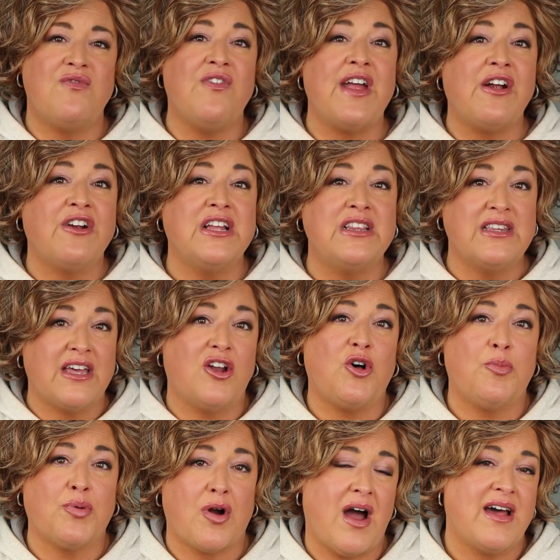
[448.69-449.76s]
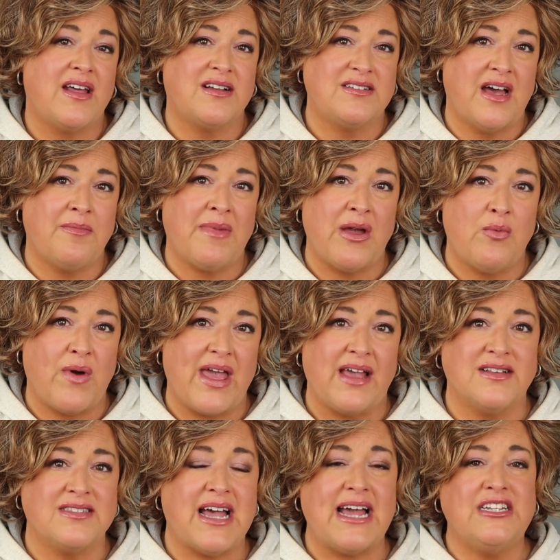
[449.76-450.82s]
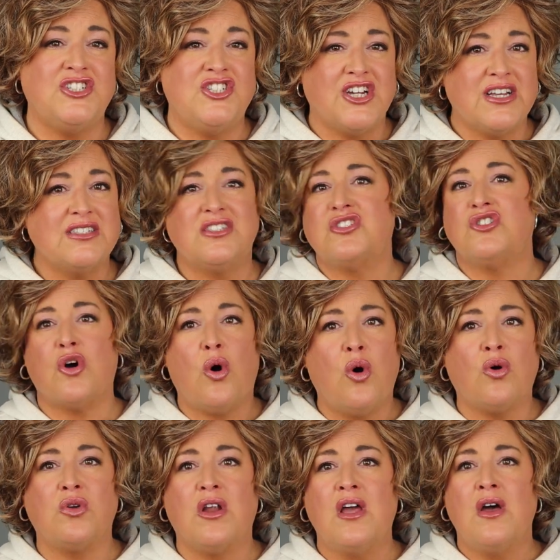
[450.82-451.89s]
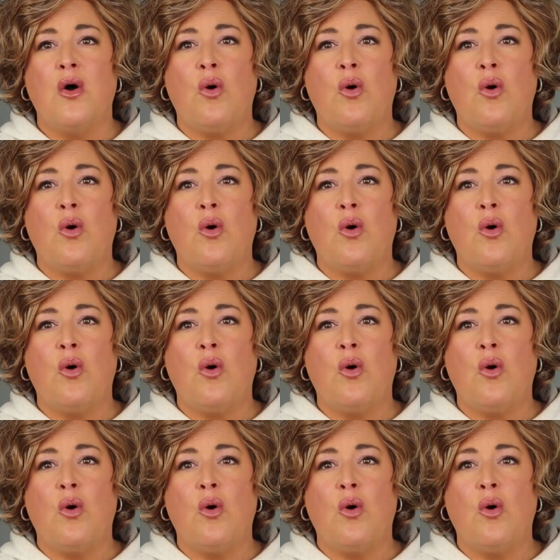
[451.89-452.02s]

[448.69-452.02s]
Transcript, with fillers: very little product on my wigs. I just don't